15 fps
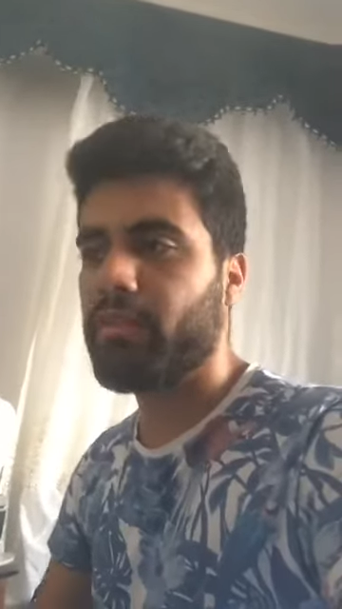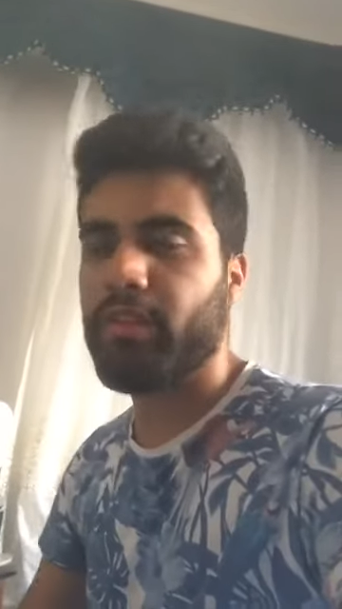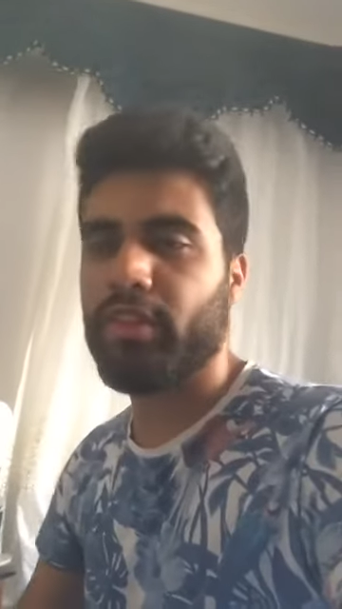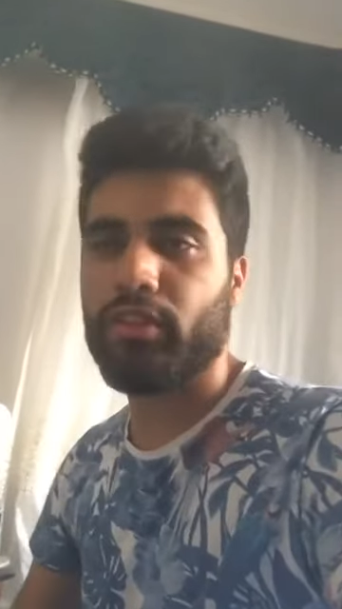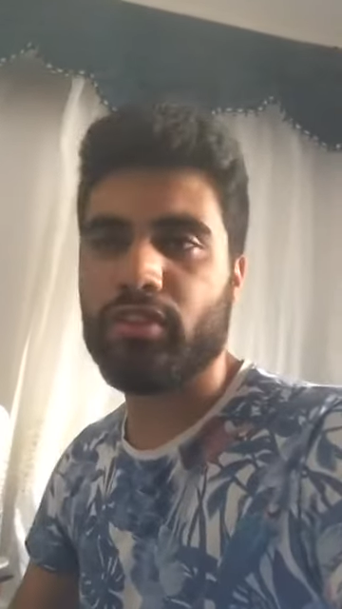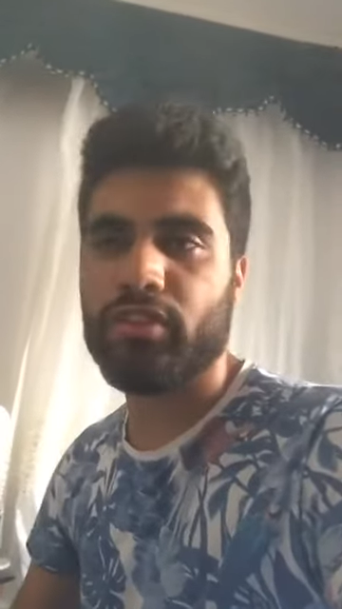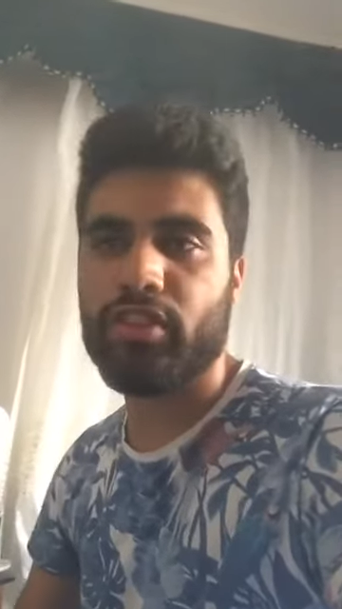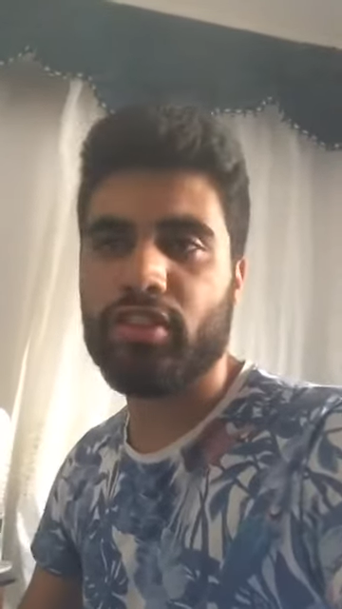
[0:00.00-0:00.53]

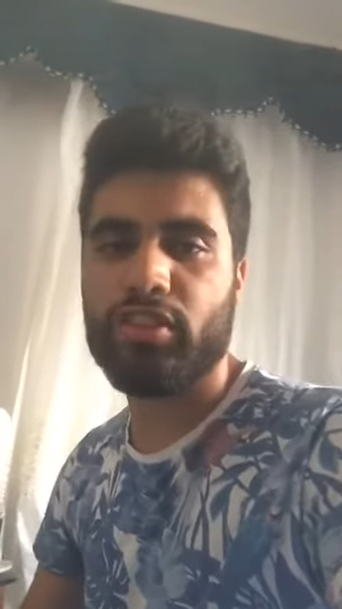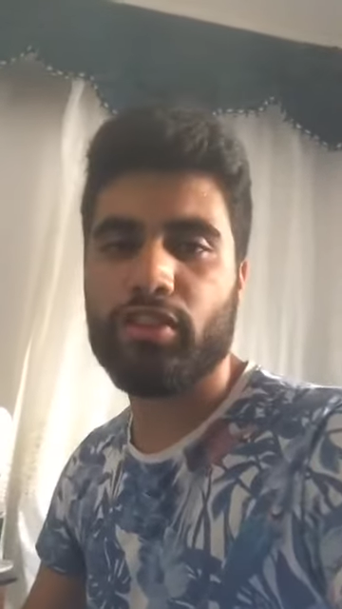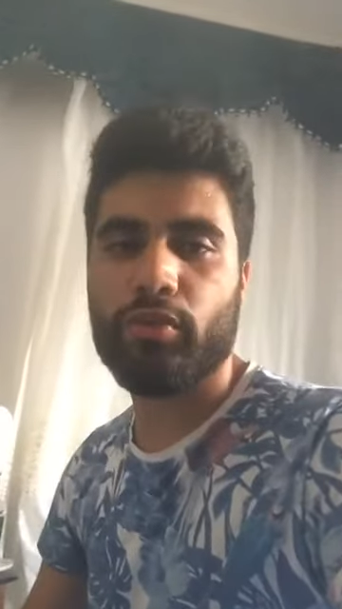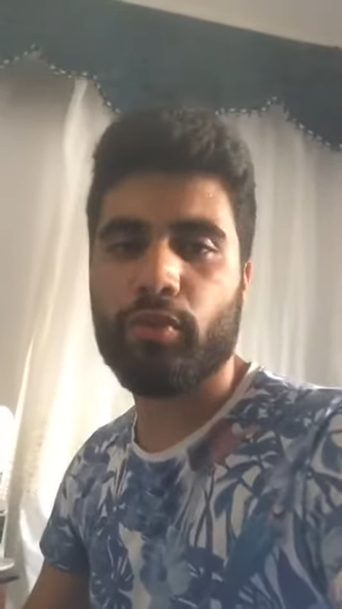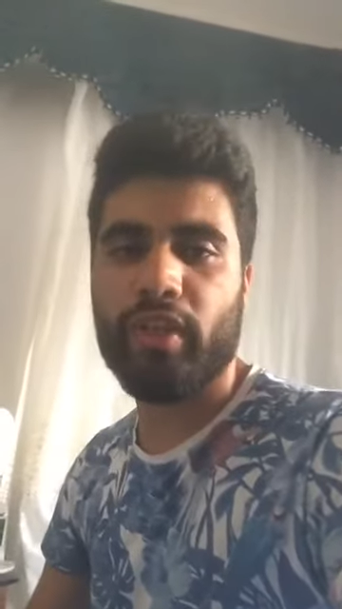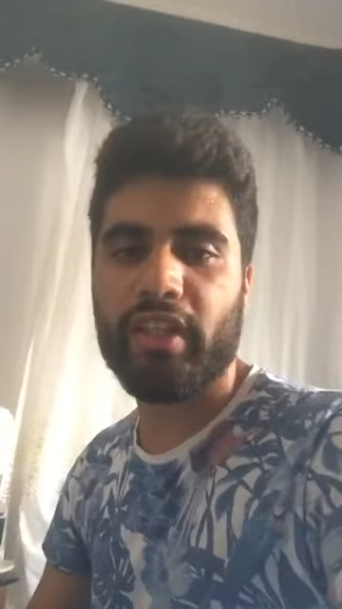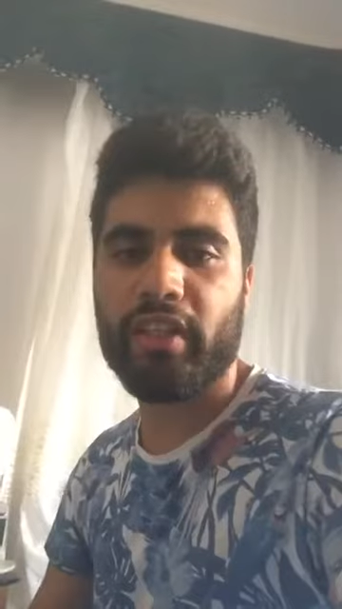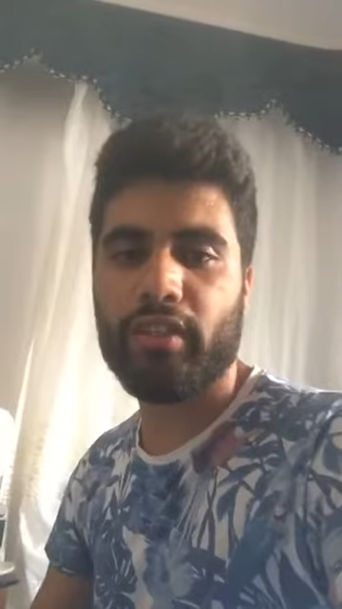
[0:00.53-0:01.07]
because she's
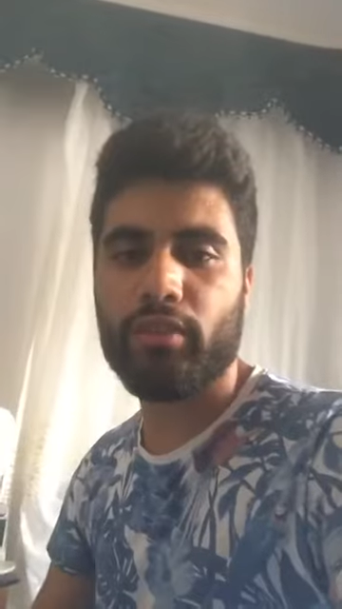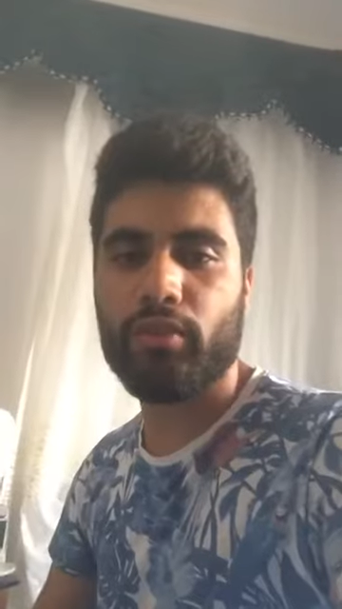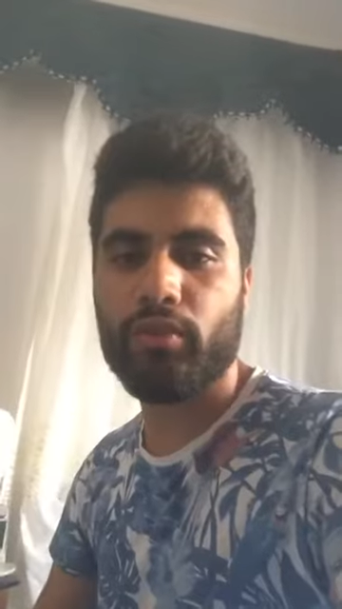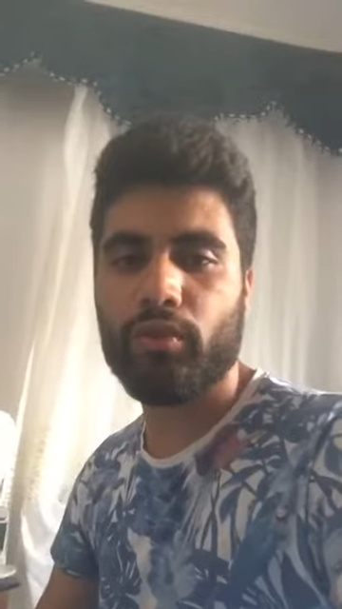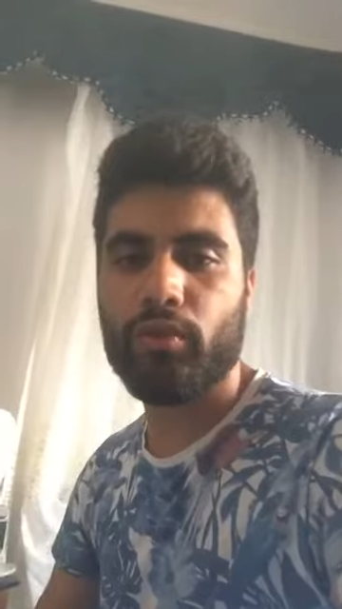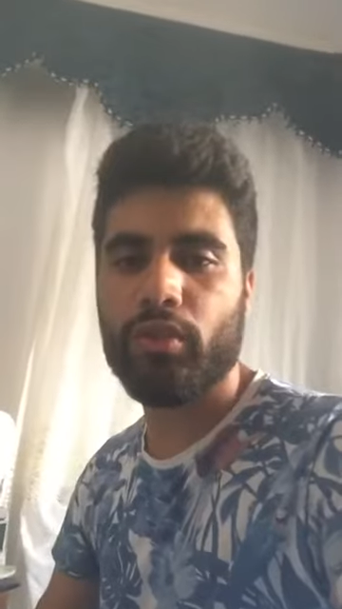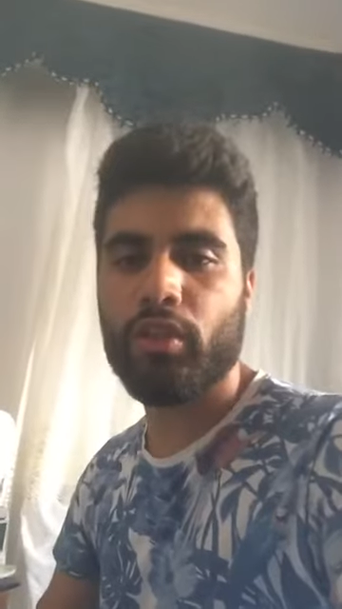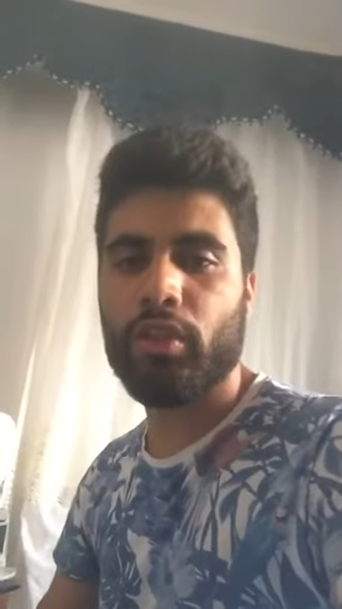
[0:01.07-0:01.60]
the one
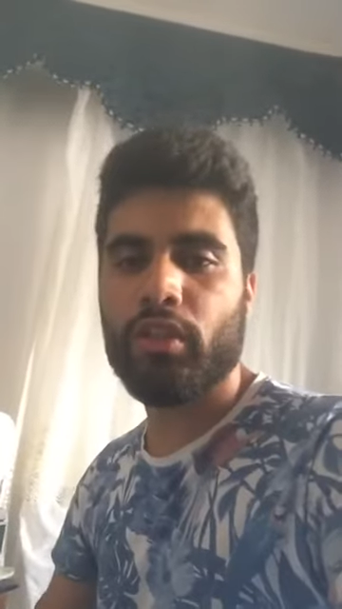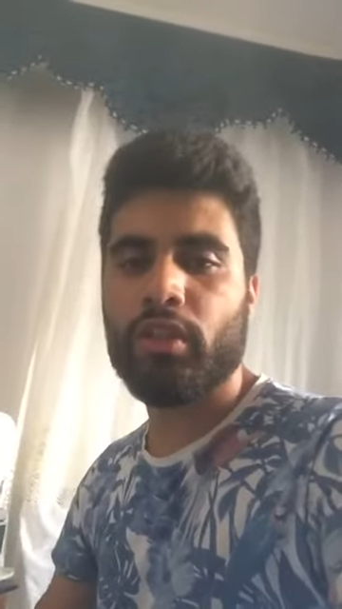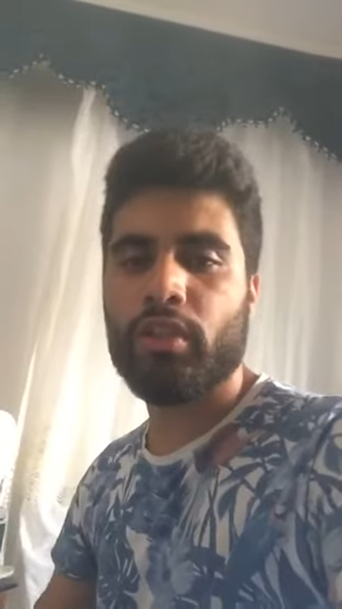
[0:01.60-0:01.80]
who